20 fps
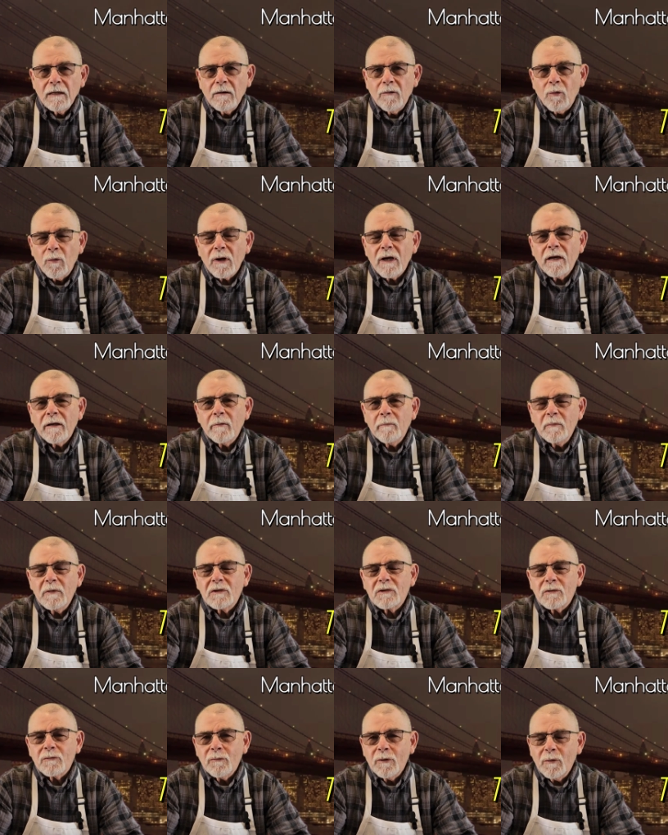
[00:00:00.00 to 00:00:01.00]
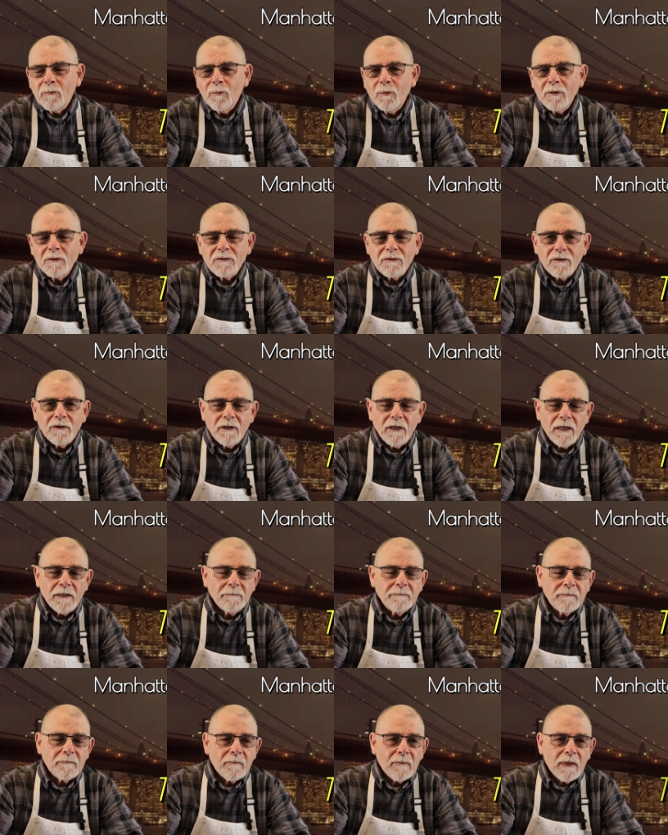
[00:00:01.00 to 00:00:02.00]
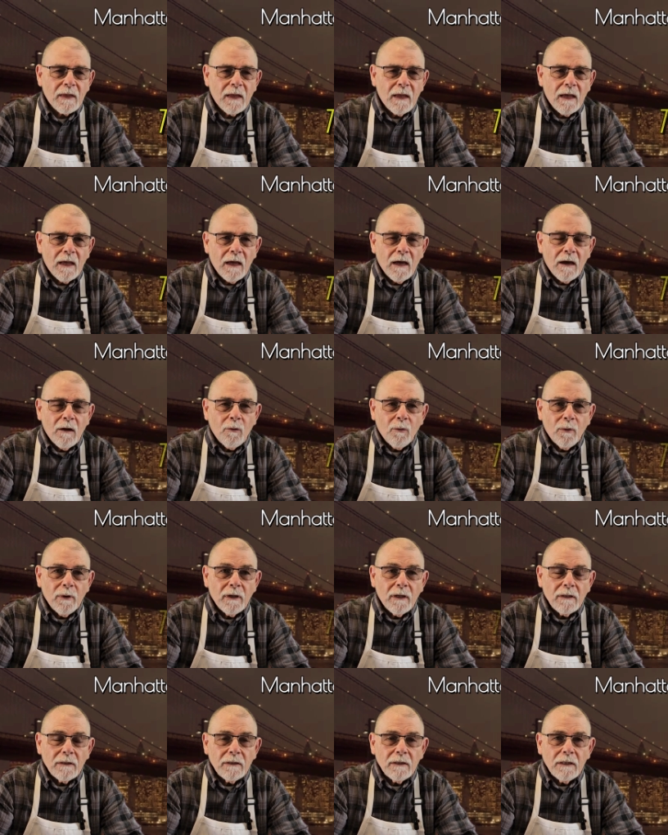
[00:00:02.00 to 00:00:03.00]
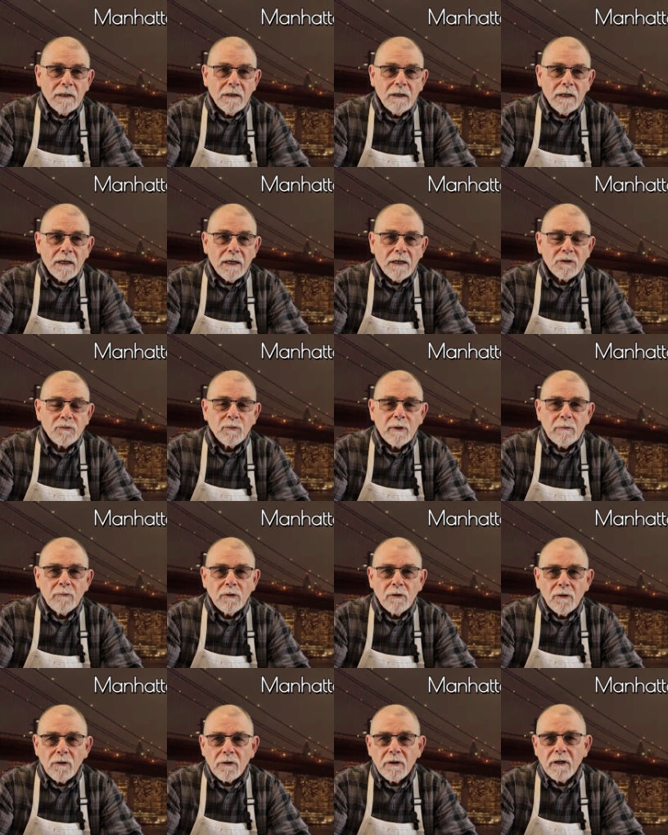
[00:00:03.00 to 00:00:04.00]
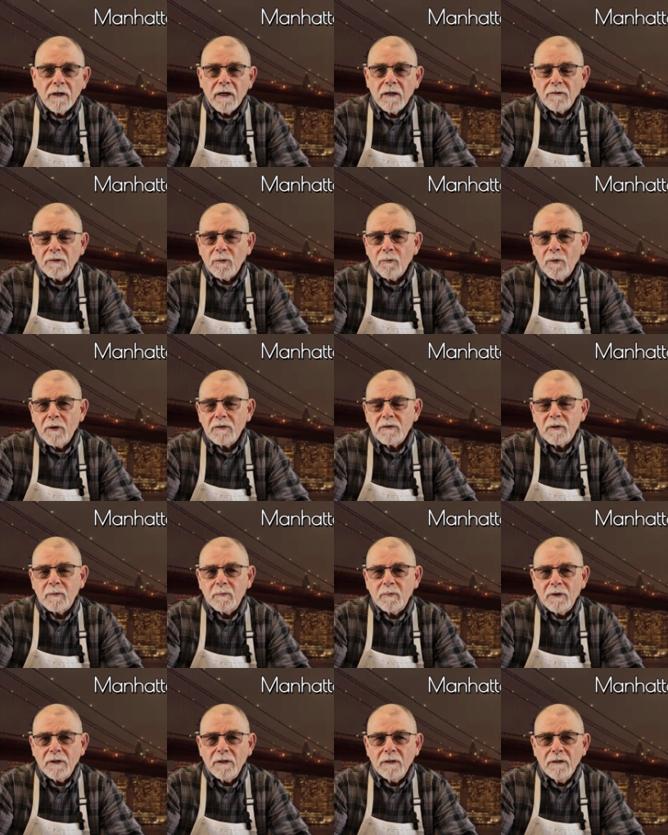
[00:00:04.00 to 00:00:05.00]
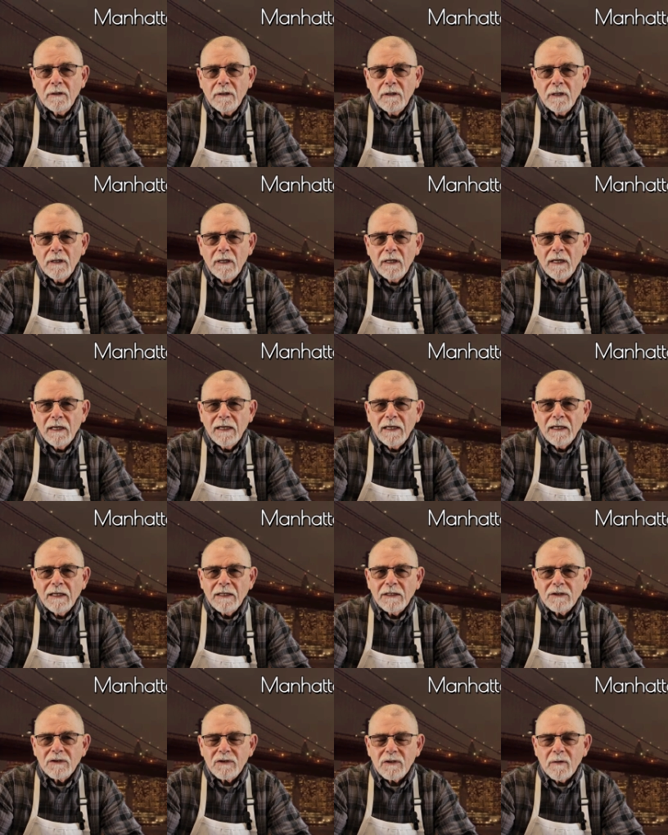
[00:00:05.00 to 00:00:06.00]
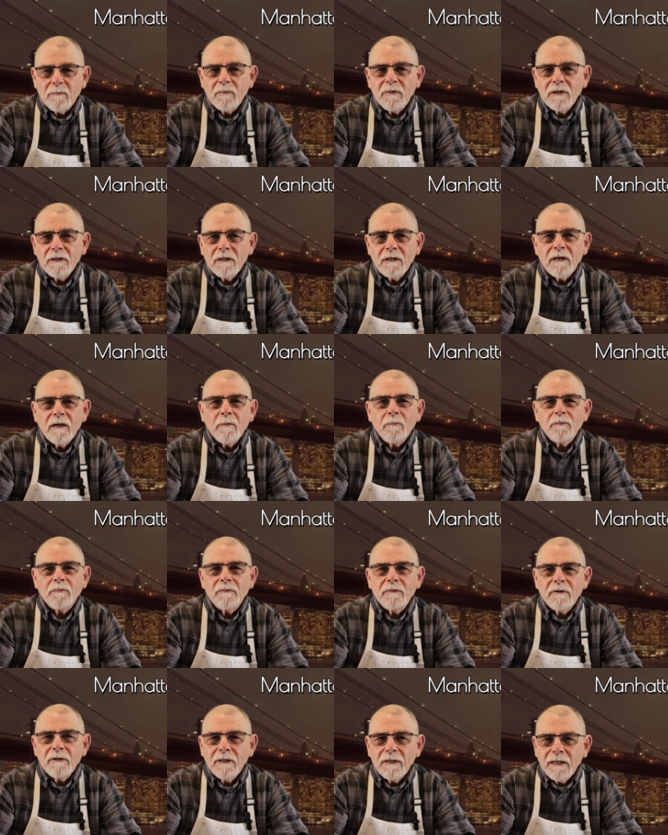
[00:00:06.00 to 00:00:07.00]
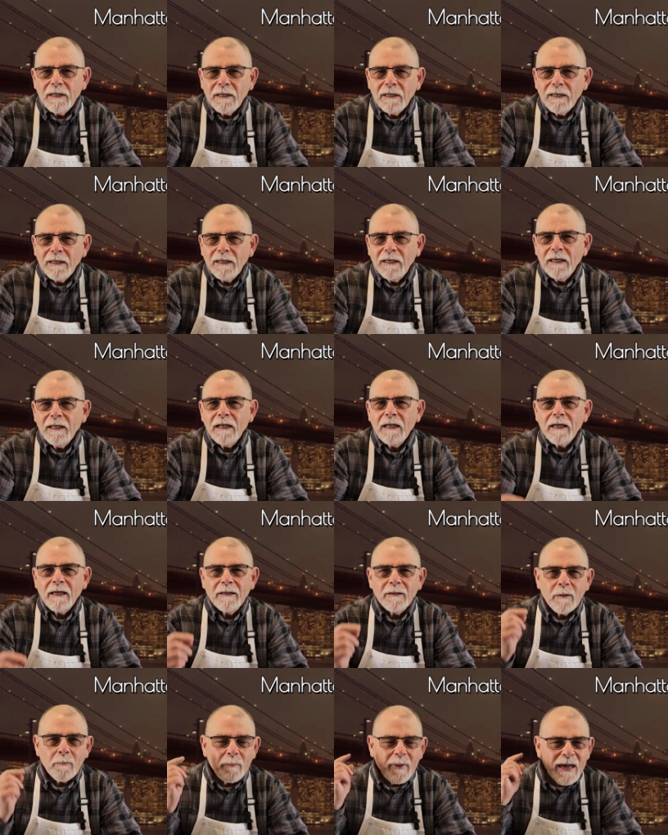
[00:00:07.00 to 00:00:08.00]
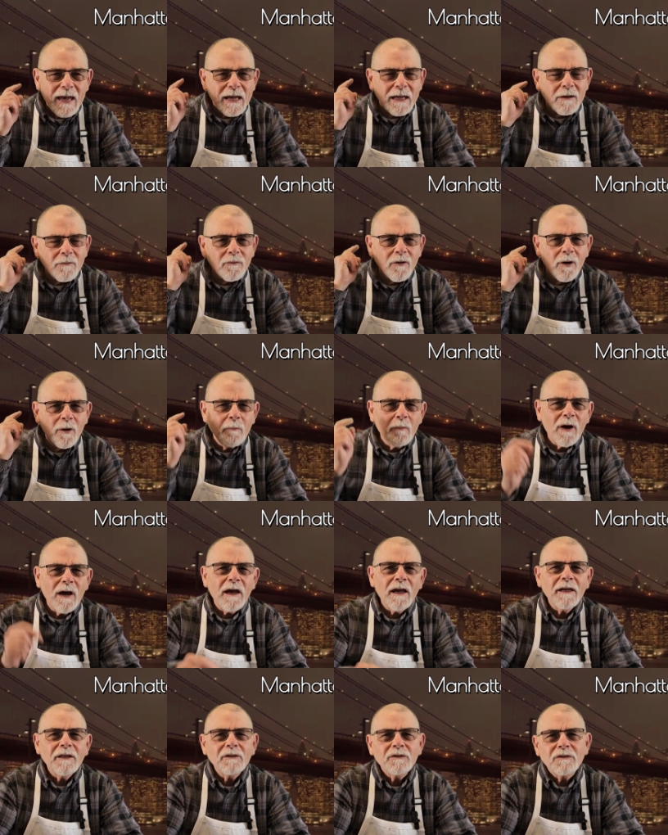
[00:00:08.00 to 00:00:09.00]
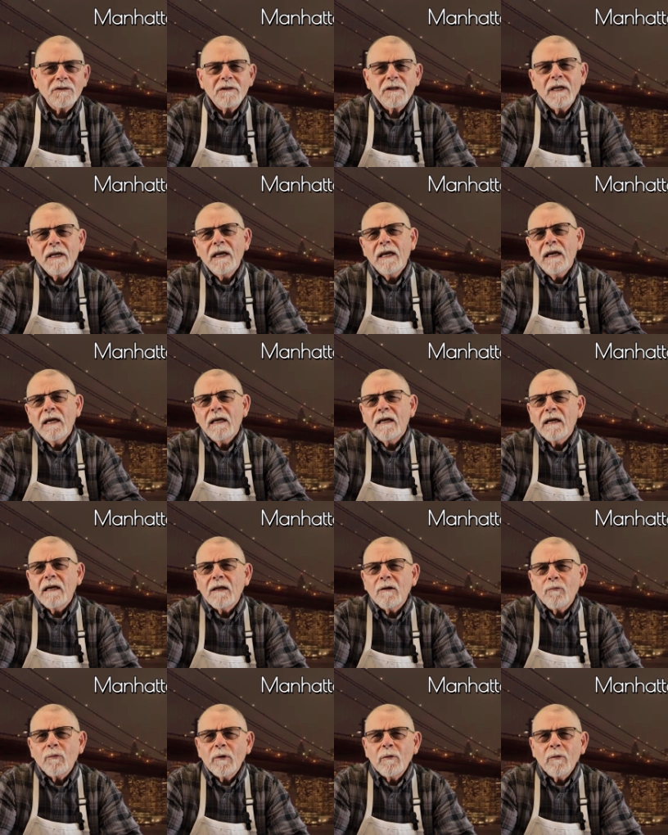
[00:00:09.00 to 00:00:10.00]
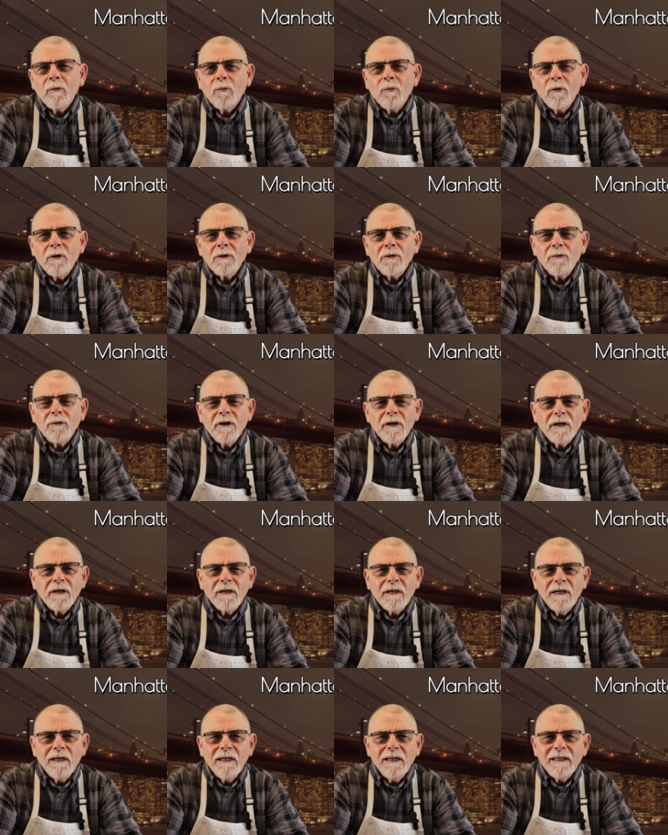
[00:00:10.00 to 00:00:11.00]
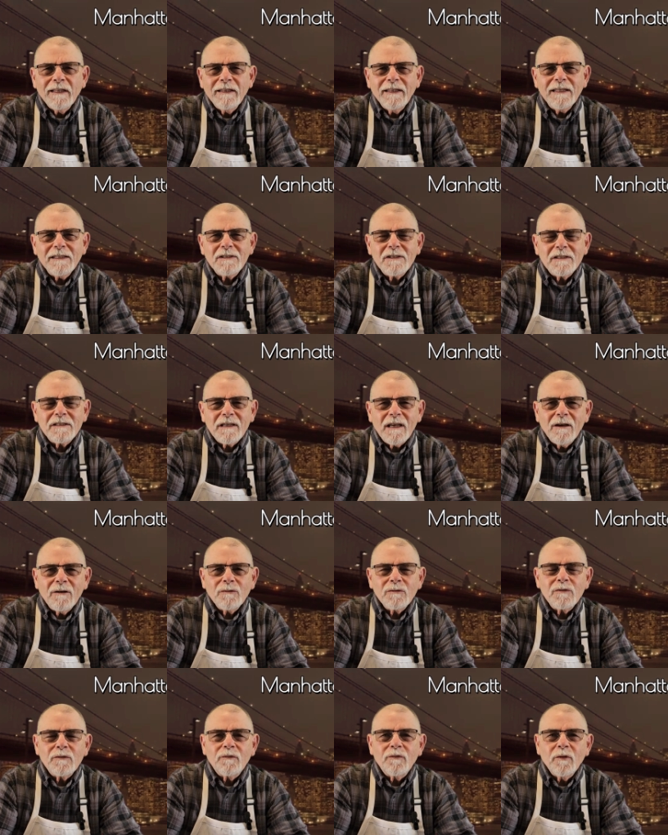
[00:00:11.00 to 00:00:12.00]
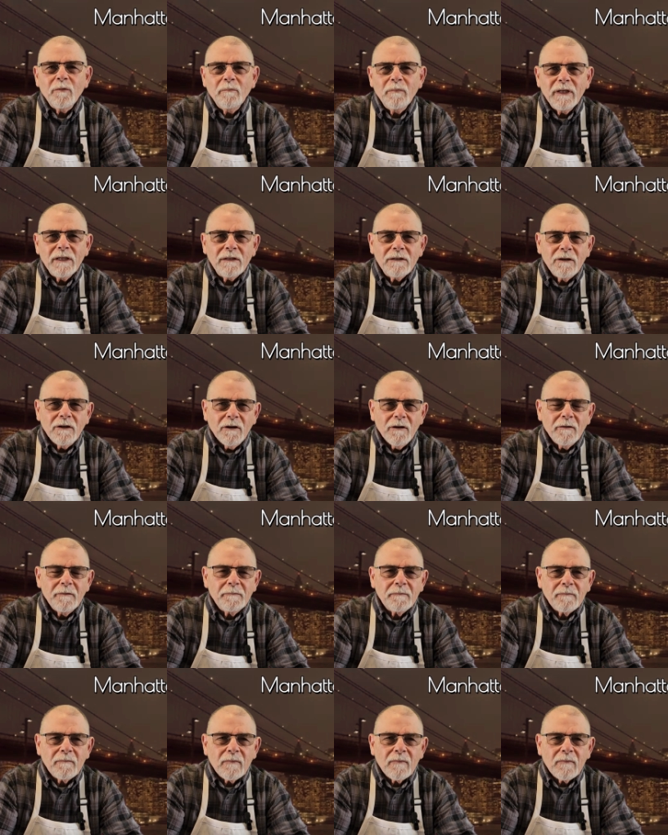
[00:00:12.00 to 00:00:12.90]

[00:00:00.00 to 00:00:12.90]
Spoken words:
Well, what kind of mystery was that? Well, as we were looking at the recipe, something kept hitting in the back of our minds, and we were wondering, this sounds familiar.